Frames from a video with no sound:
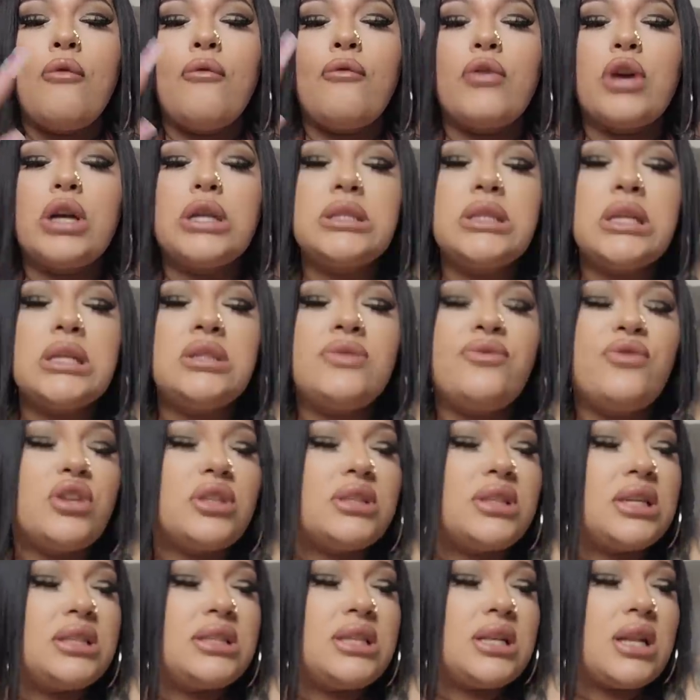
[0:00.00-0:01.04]
First things
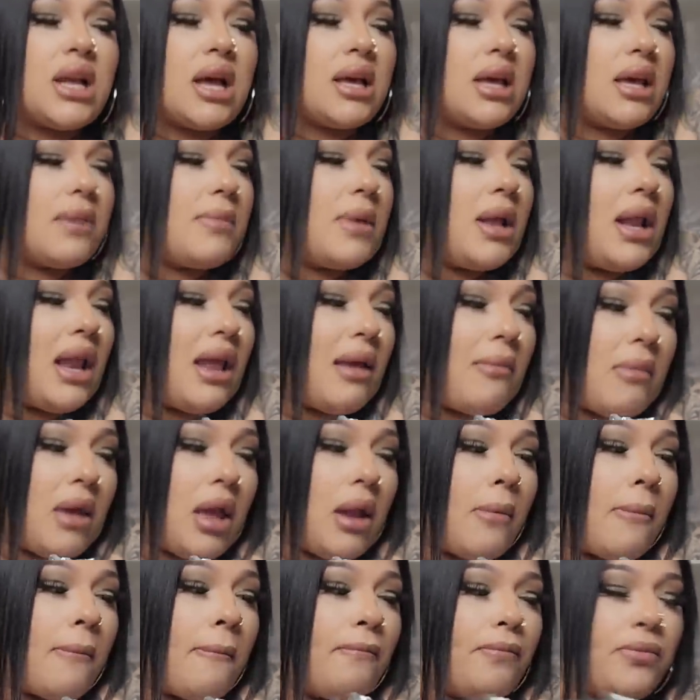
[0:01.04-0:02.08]
first, they did not give me
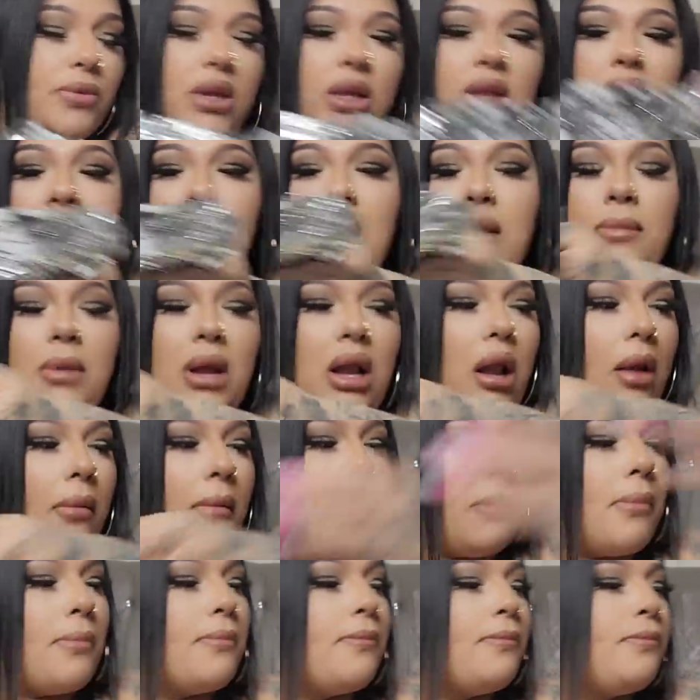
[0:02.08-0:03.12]
lemon. Did they give me
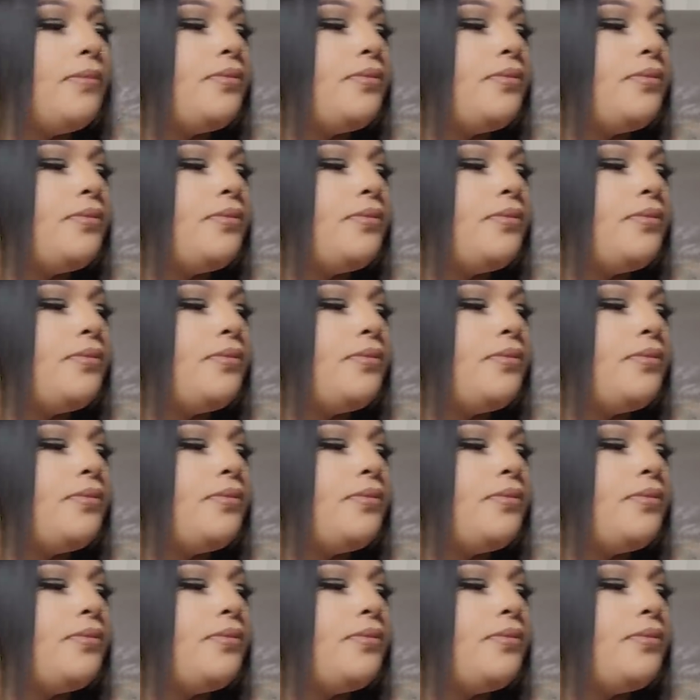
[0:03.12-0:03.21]
lemon?